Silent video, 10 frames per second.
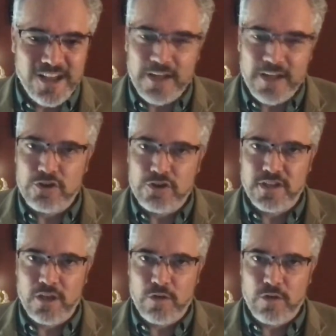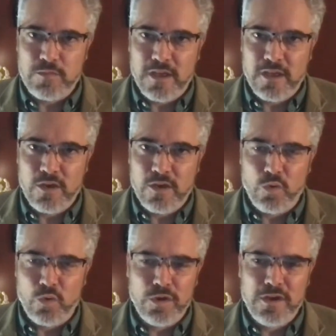I know you're singing with me.
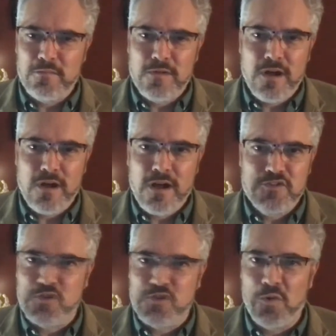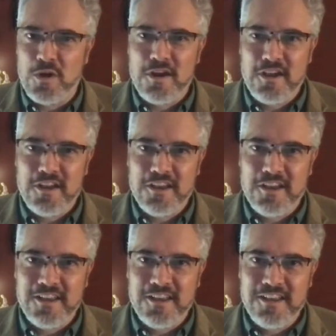We must
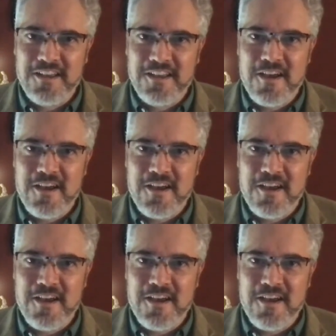away